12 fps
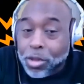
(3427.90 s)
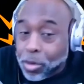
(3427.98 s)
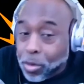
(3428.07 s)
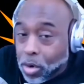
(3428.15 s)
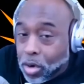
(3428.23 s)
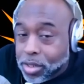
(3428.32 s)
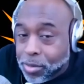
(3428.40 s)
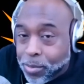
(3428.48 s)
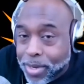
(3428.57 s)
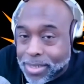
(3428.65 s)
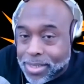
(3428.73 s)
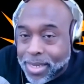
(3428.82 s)
They're all in
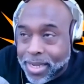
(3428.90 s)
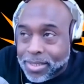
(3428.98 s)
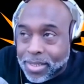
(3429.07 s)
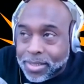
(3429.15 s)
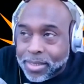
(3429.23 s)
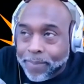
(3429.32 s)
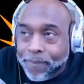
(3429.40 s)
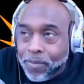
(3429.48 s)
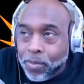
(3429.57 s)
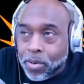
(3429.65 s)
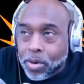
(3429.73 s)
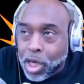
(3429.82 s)
red states except
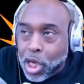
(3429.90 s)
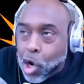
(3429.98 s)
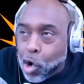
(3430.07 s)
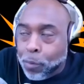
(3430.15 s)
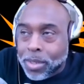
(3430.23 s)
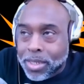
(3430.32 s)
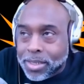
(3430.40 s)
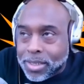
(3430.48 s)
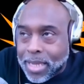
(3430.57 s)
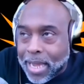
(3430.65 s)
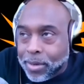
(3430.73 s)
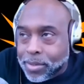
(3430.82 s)
for Nobles
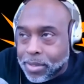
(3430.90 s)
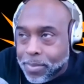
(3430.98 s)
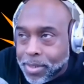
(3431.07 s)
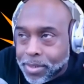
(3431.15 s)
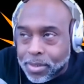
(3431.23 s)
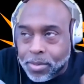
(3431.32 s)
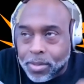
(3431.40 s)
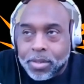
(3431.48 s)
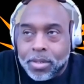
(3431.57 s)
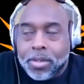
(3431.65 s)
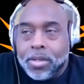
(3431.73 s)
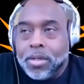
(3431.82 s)
County, Minnesota.
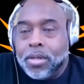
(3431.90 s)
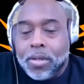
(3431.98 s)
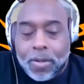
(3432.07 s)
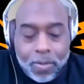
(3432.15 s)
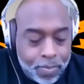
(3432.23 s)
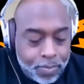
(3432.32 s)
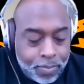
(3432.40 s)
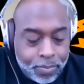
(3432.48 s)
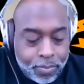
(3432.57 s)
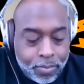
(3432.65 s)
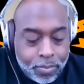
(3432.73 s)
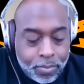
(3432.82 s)

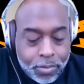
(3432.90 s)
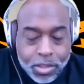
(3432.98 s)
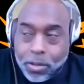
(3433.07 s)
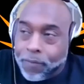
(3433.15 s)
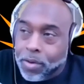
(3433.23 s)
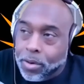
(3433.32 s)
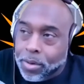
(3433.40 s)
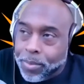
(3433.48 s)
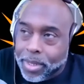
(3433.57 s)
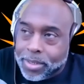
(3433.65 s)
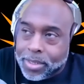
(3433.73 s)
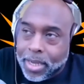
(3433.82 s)
So if you're in a
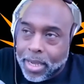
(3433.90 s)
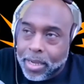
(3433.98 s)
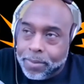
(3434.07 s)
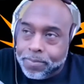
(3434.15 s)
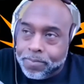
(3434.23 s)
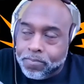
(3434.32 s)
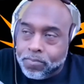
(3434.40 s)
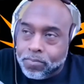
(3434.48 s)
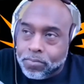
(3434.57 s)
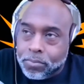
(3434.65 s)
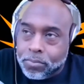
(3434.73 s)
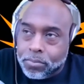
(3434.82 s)
red state,
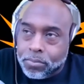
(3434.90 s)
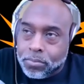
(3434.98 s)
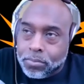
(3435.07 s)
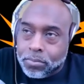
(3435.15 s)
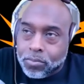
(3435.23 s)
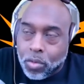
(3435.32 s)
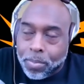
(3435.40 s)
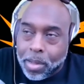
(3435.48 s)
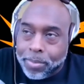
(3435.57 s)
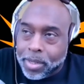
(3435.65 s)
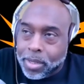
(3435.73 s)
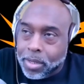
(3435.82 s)

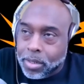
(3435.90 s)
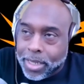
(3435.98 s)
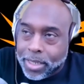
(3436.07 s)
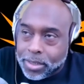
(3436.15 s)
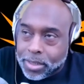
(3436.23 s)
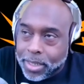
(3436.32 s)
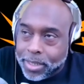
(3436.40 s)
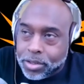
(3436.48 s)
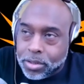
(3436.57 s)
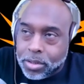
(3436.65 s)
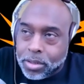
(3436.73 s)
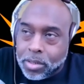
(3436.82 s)
Republican
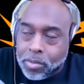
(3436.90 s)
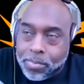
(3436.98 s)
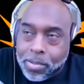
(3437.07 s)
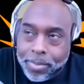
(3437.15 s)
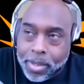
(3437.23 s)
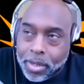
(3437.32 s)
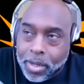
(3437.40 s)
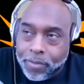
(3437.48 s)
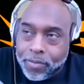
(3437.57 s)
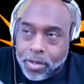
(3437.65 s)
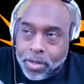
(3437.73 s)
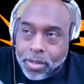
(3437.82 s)
legislature, Republican
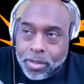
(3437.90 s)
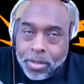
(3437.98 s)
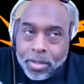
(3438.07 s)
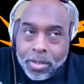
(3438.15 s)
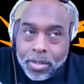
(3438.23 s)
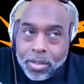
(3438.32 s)
governor,